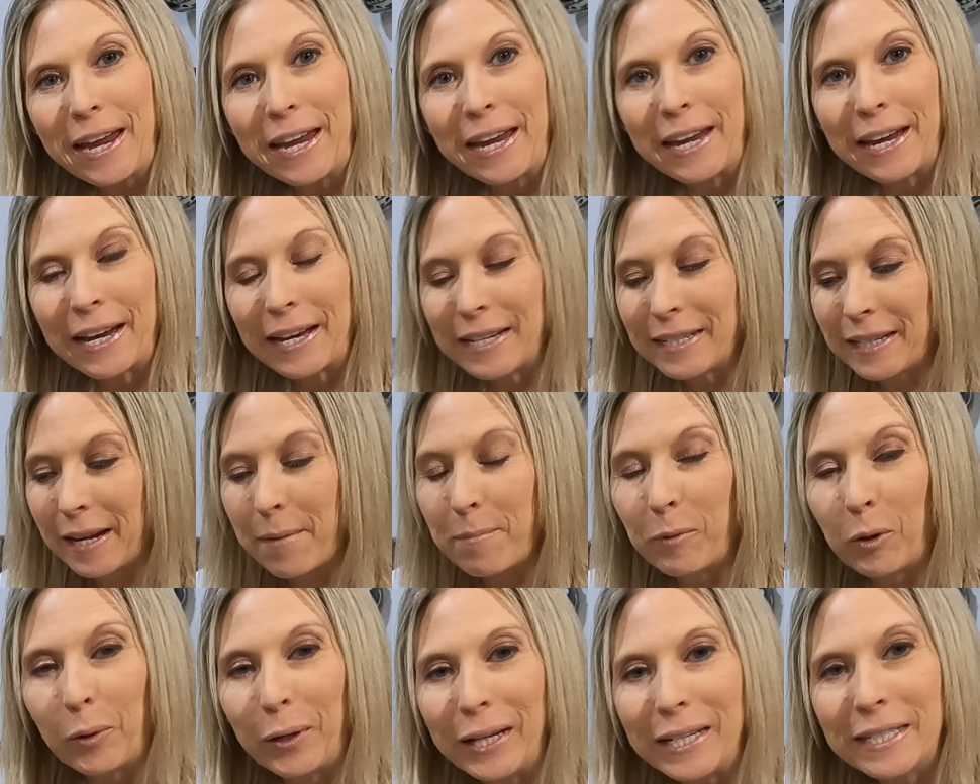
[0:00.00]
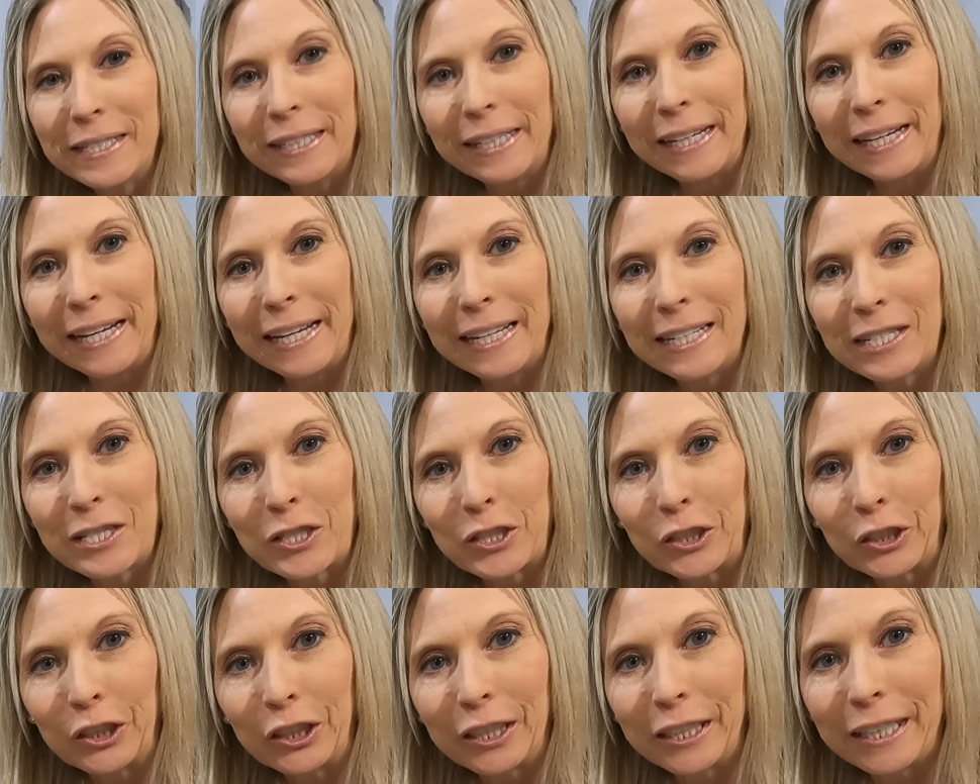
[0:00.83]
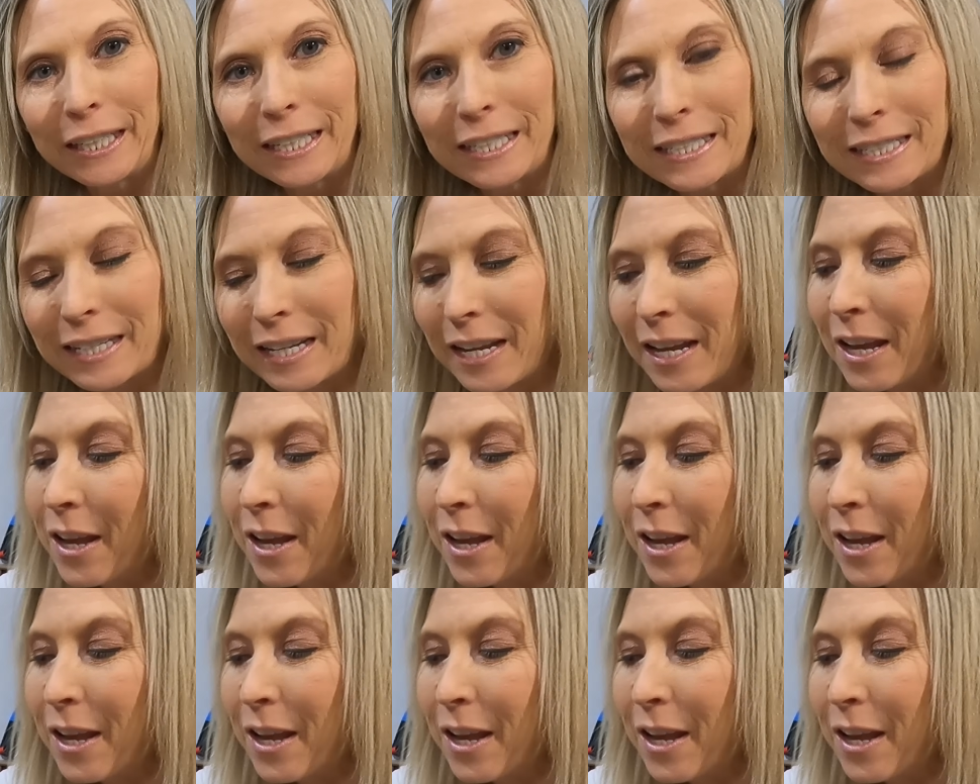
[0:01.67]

and I'm going to insert it